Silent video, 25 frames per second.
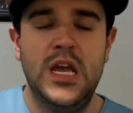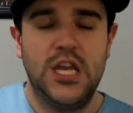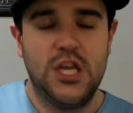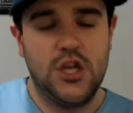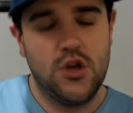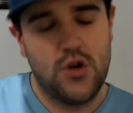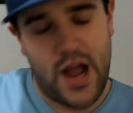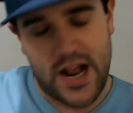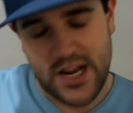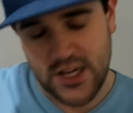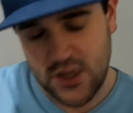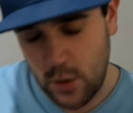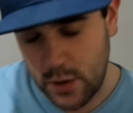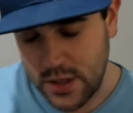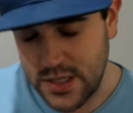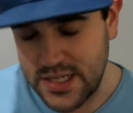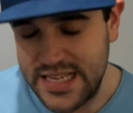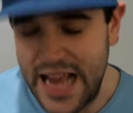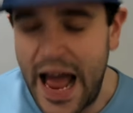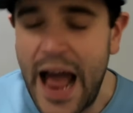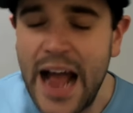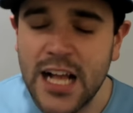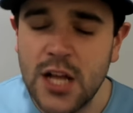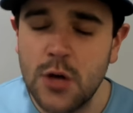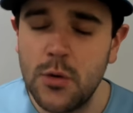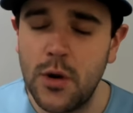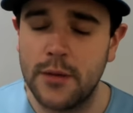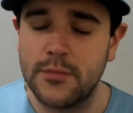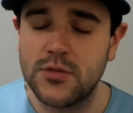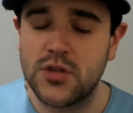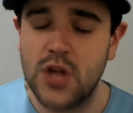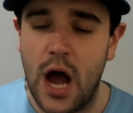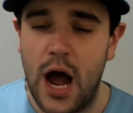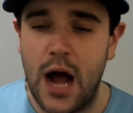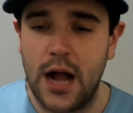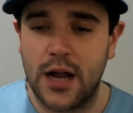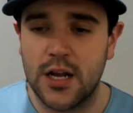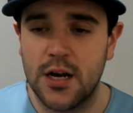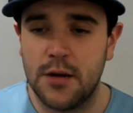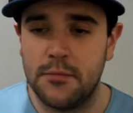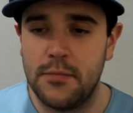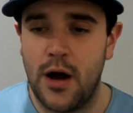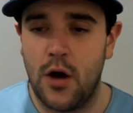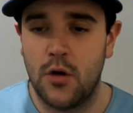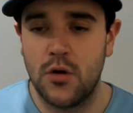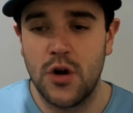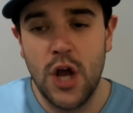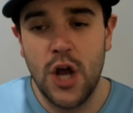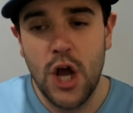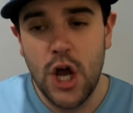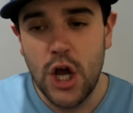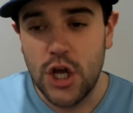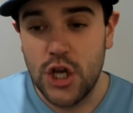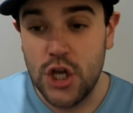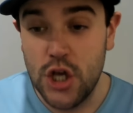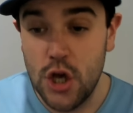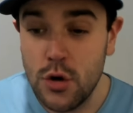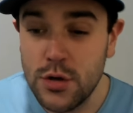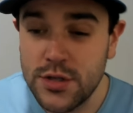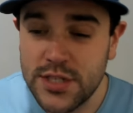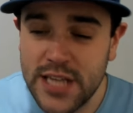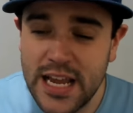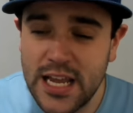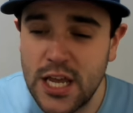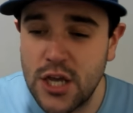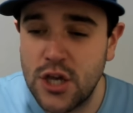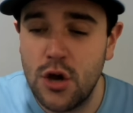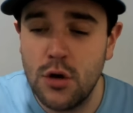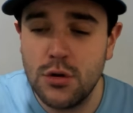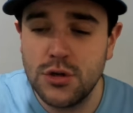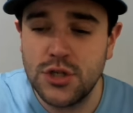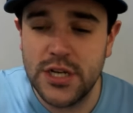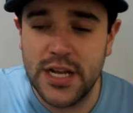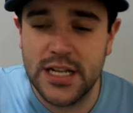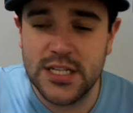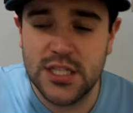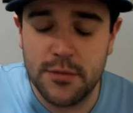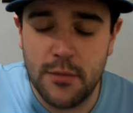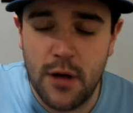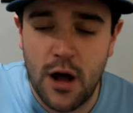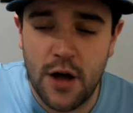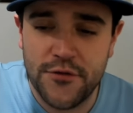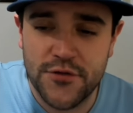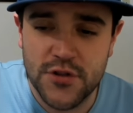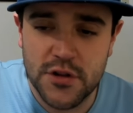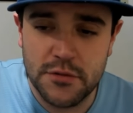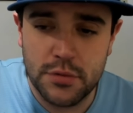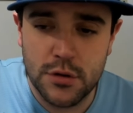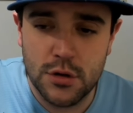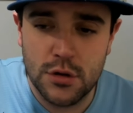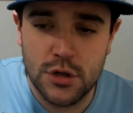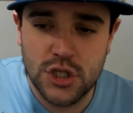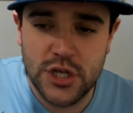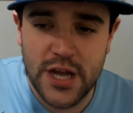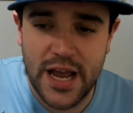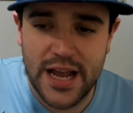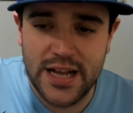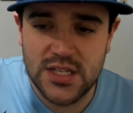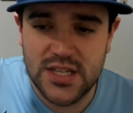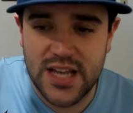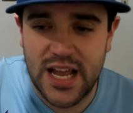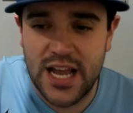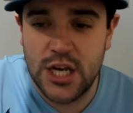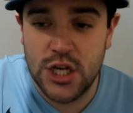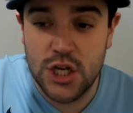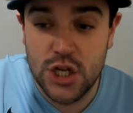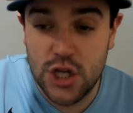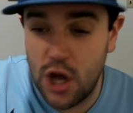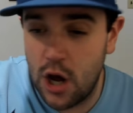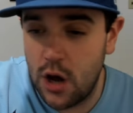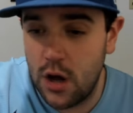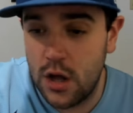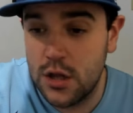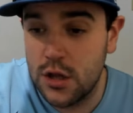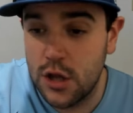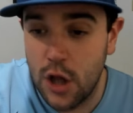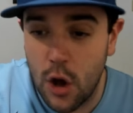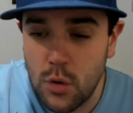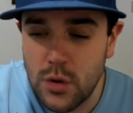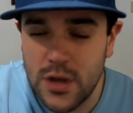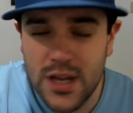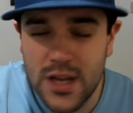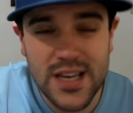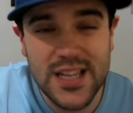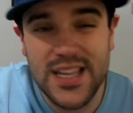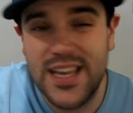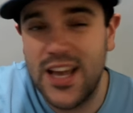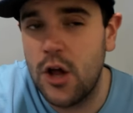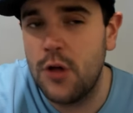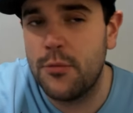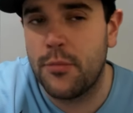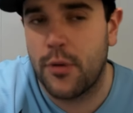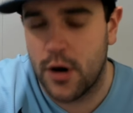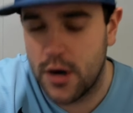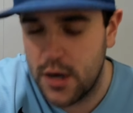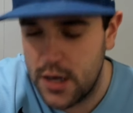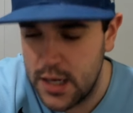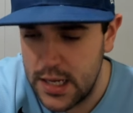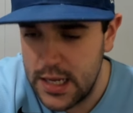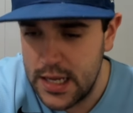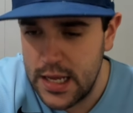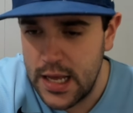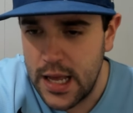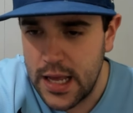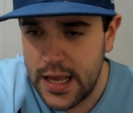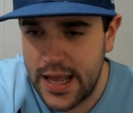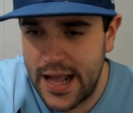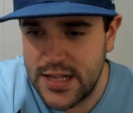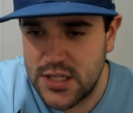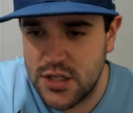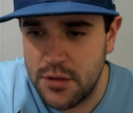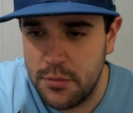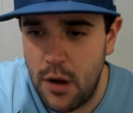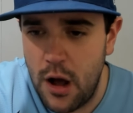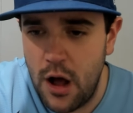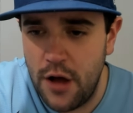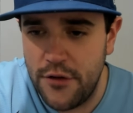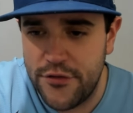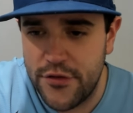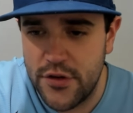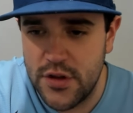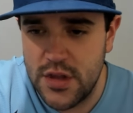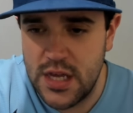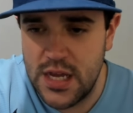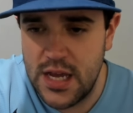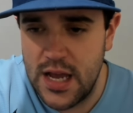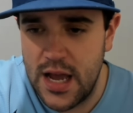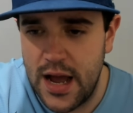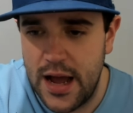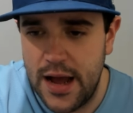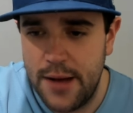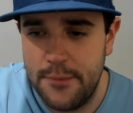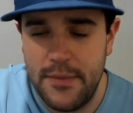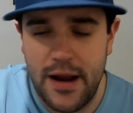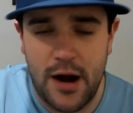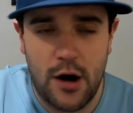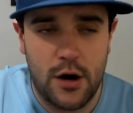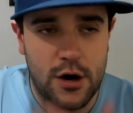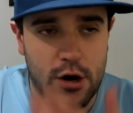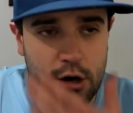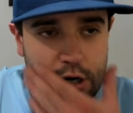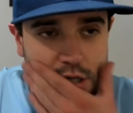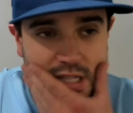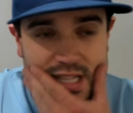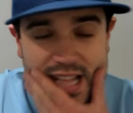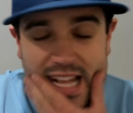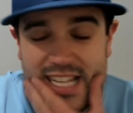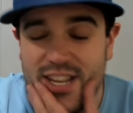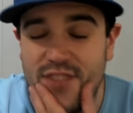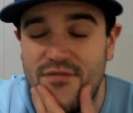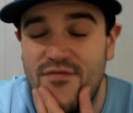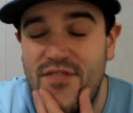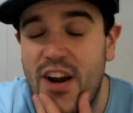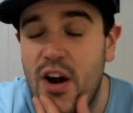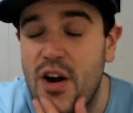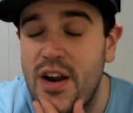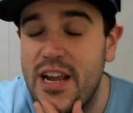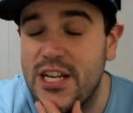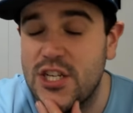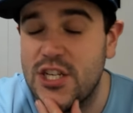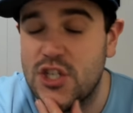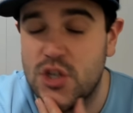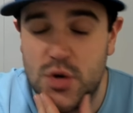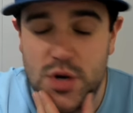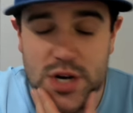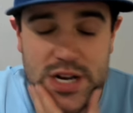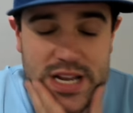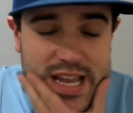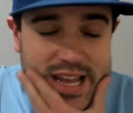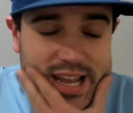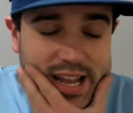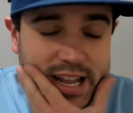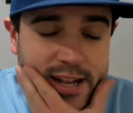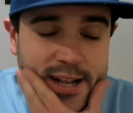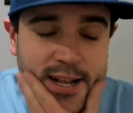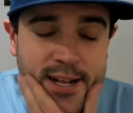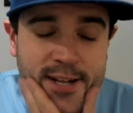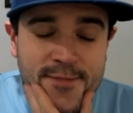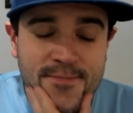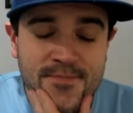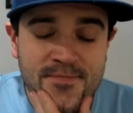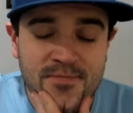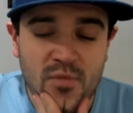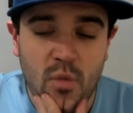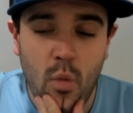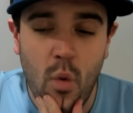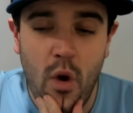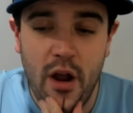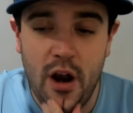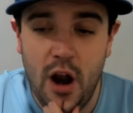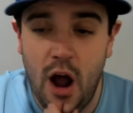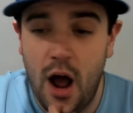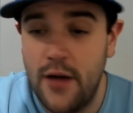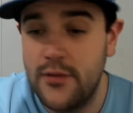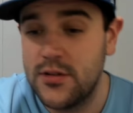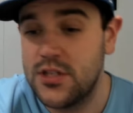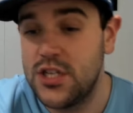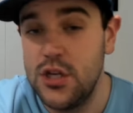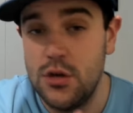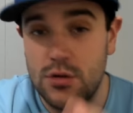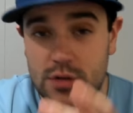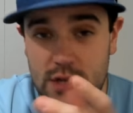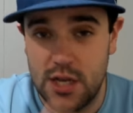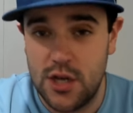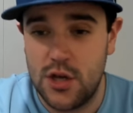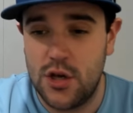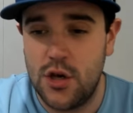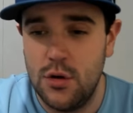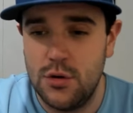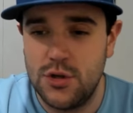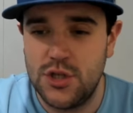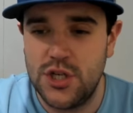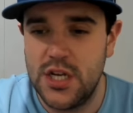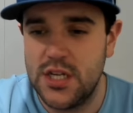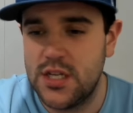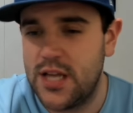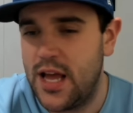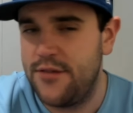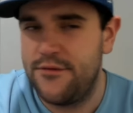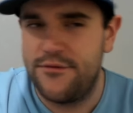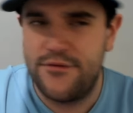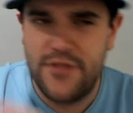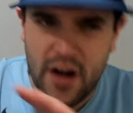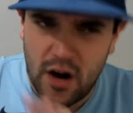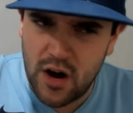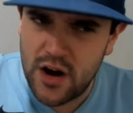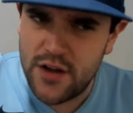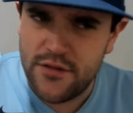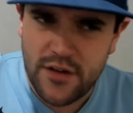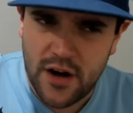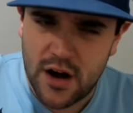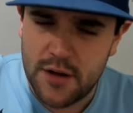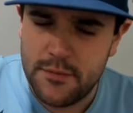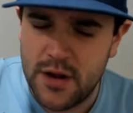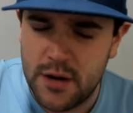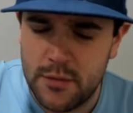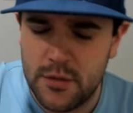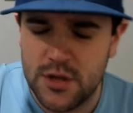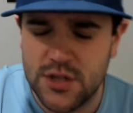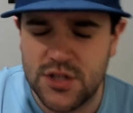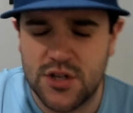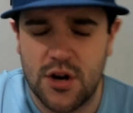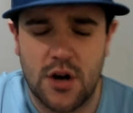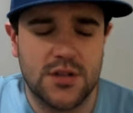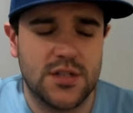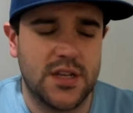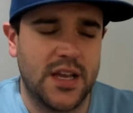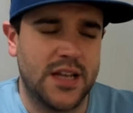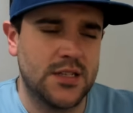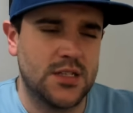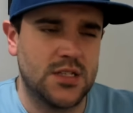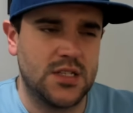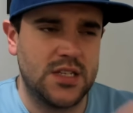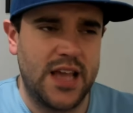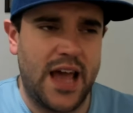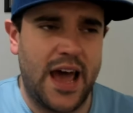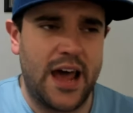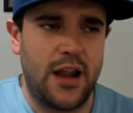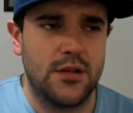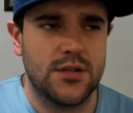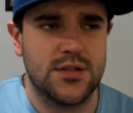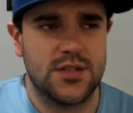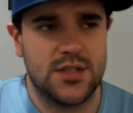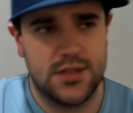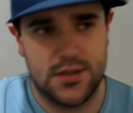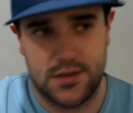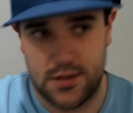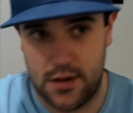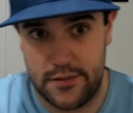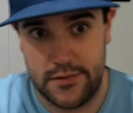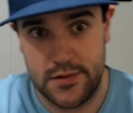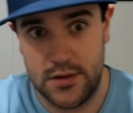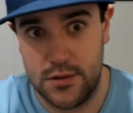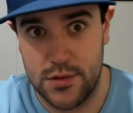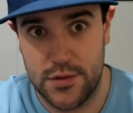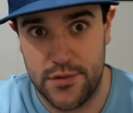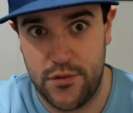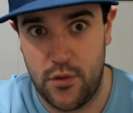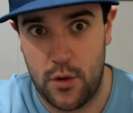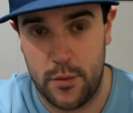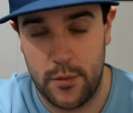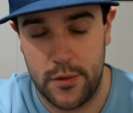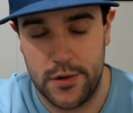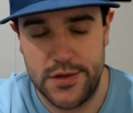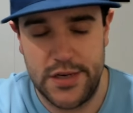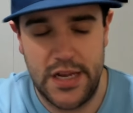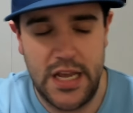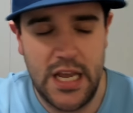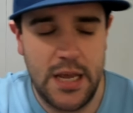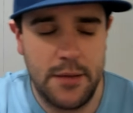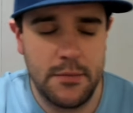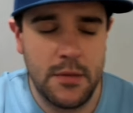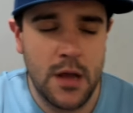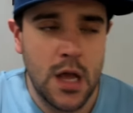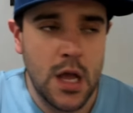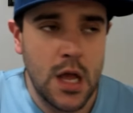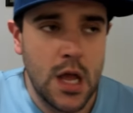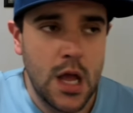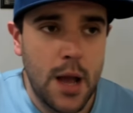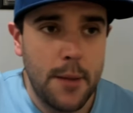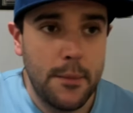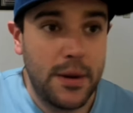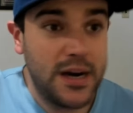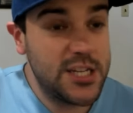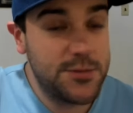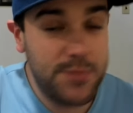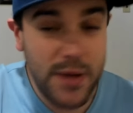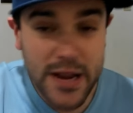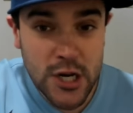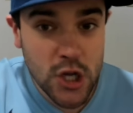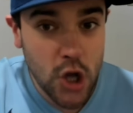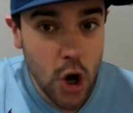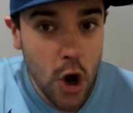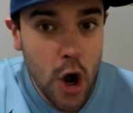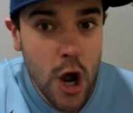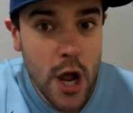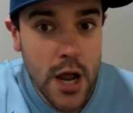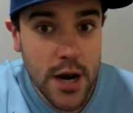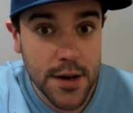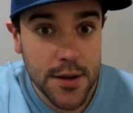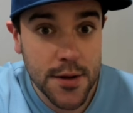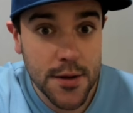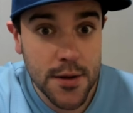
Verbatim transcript: You guys know exactly what I'm talking about. Yusei Kikuchi gets the ball for the Blue Jays and, and Logan Gilbert gets the ball for the uh, Mariners, and that's a very intriguing one. Obviously, Yusei Kikuchi's had very, very minimal starts against Seattle since obviously his former team, but he's been good